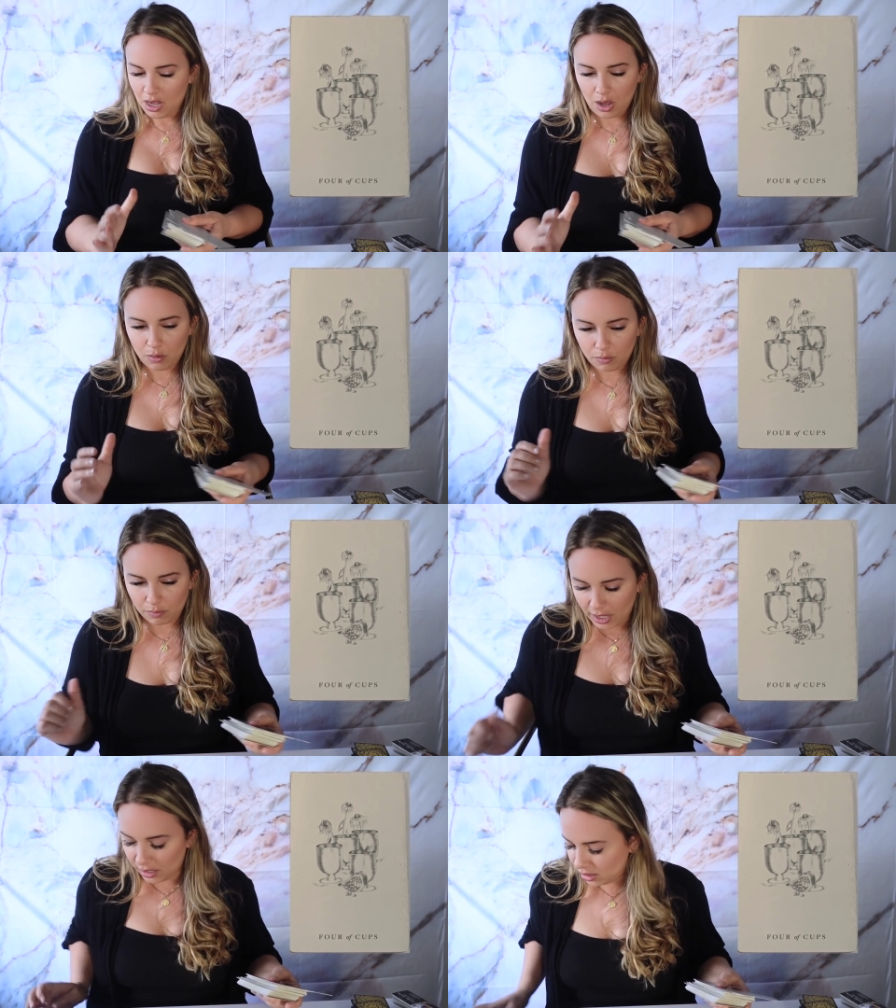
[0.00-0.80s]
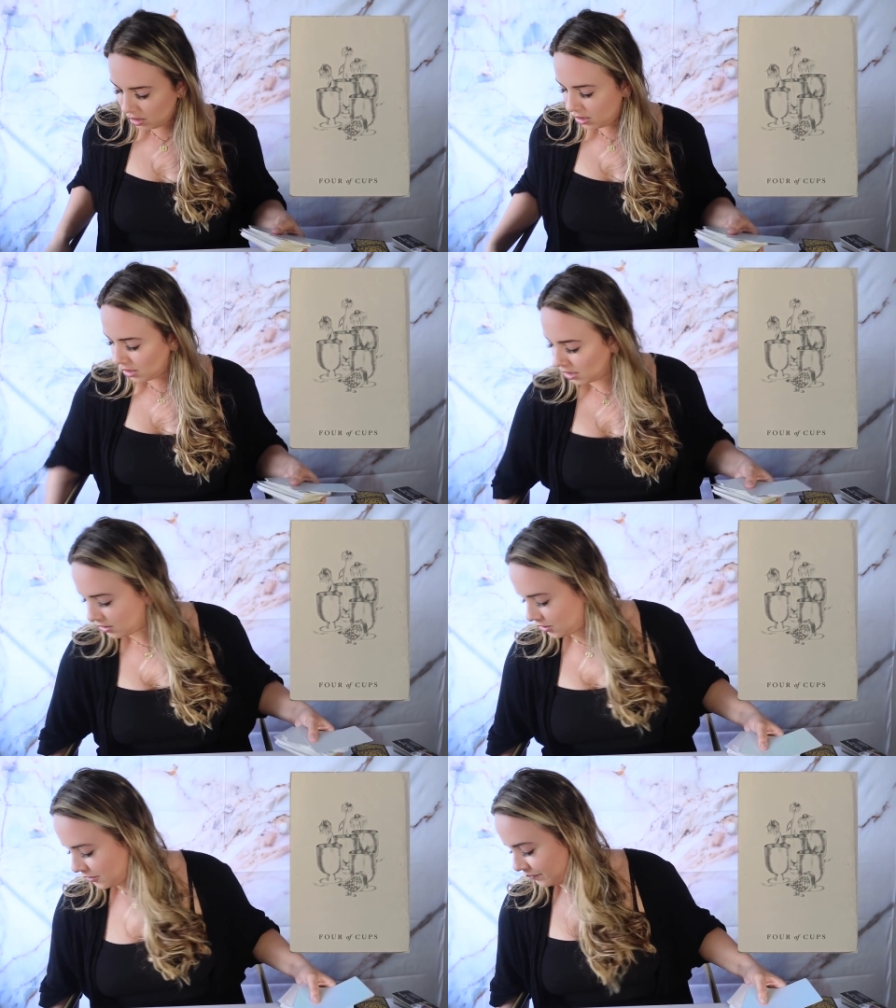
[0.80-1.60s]
Oh my
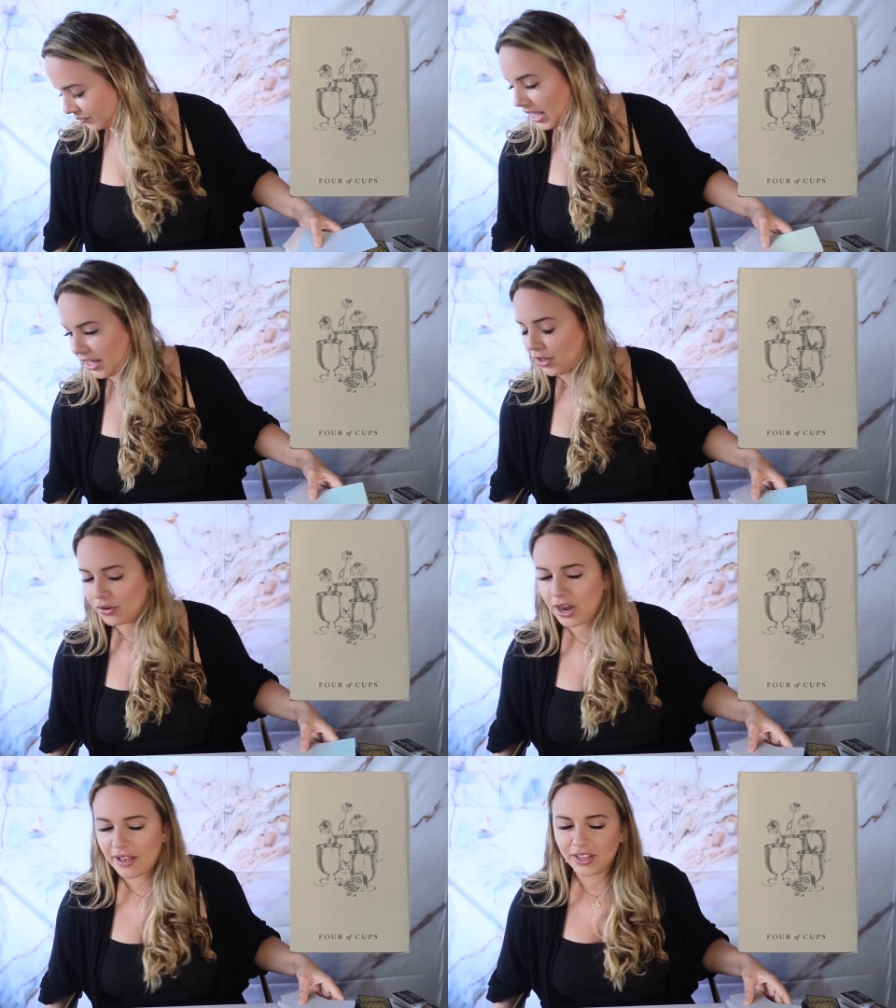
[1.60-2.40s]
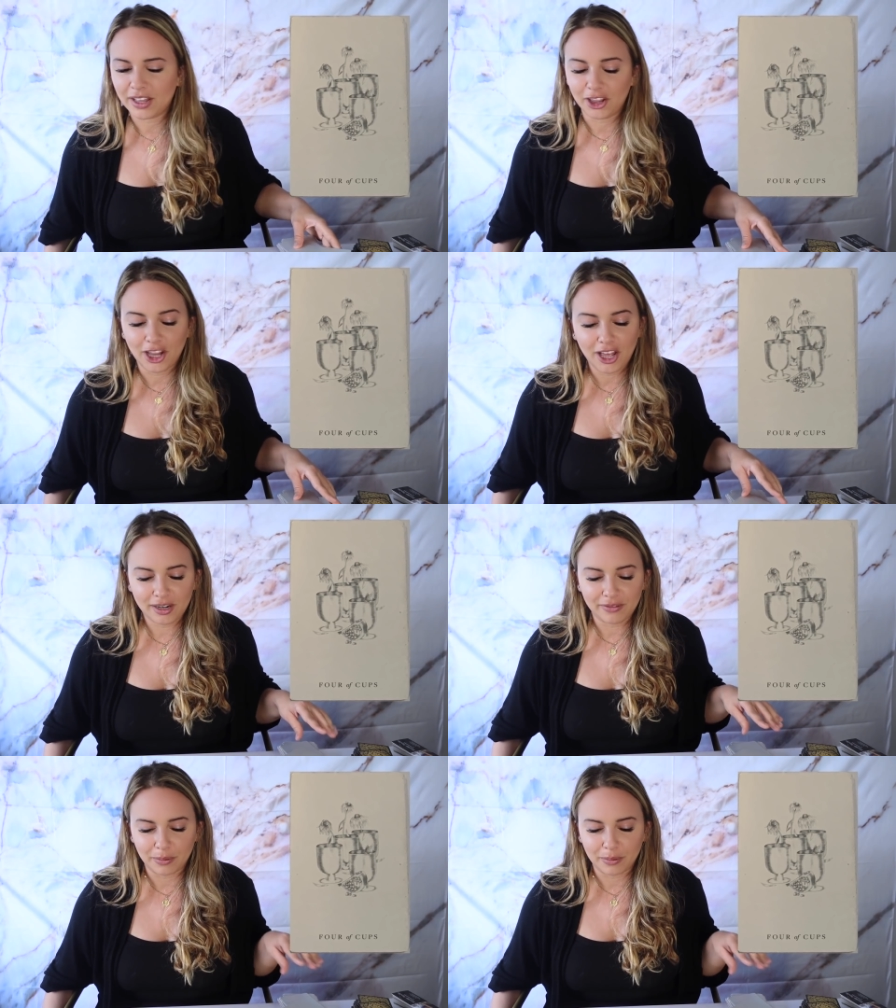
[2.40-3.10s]
goodness. Yeah, you're having a lot of